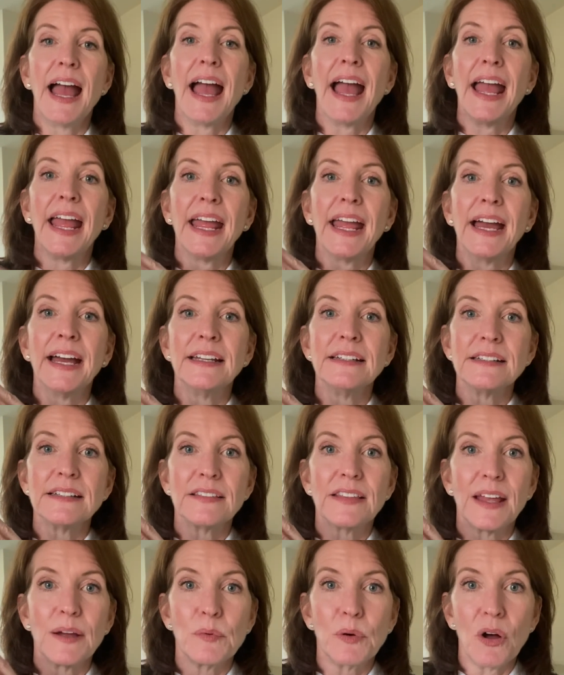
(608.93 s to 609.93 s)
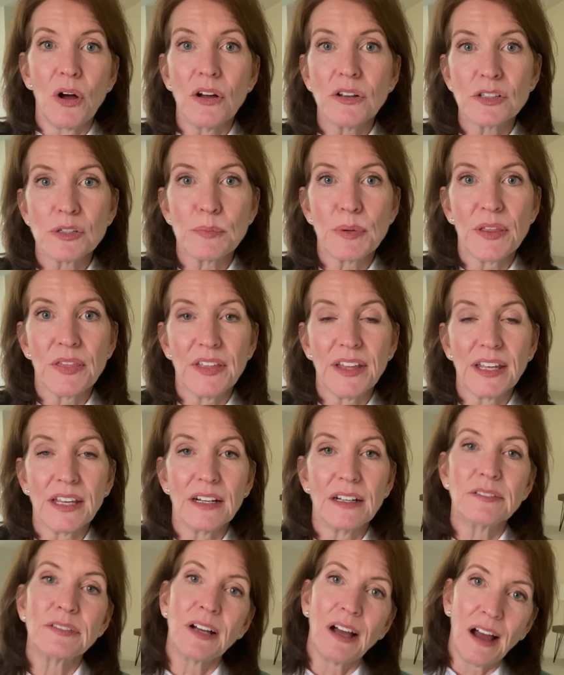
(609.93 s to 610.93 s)
And they will also be thinking
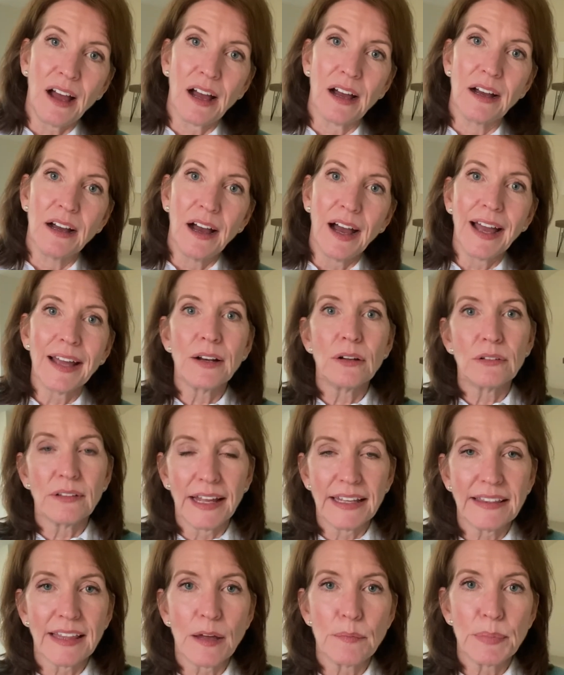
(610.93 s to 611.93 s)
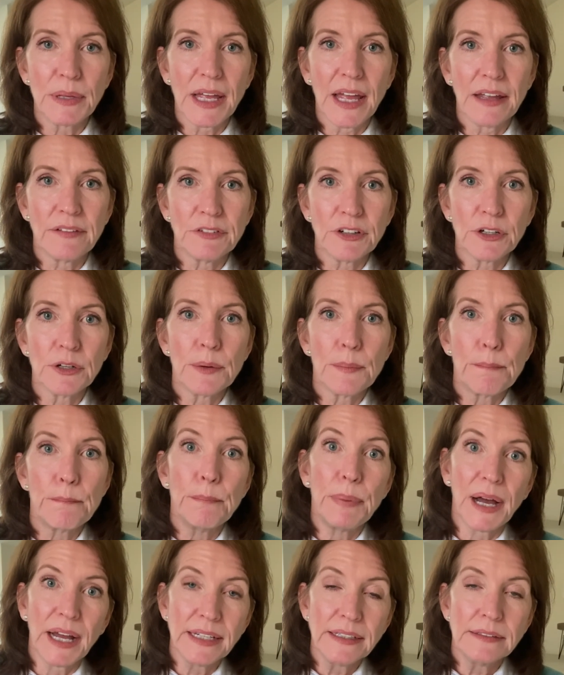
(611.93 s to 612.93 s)
of, I don't like that behavior,
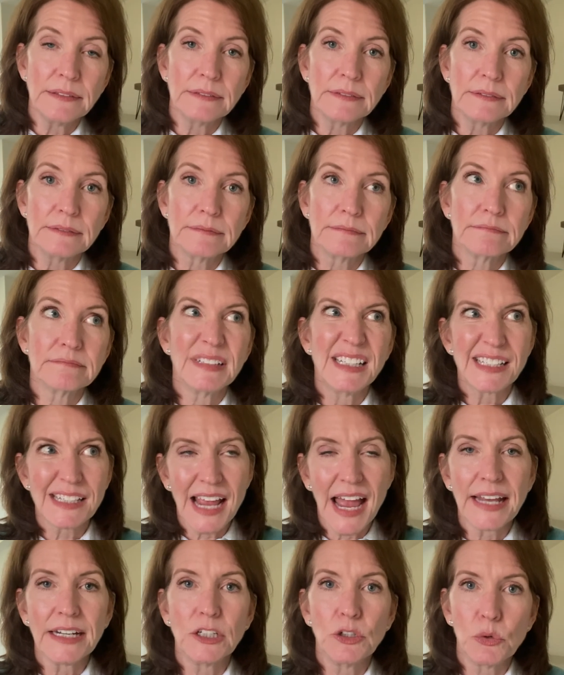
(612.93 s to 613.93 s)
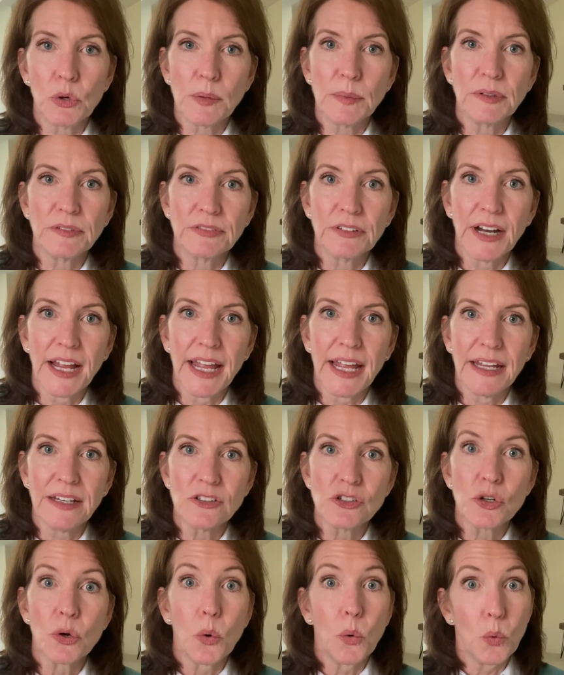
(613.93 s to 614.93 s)
but it's kind of normal for
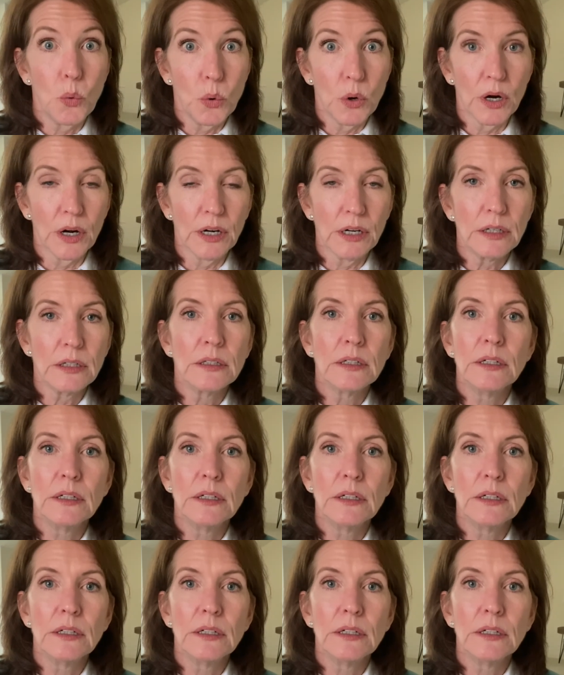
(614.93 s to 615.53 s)
age, or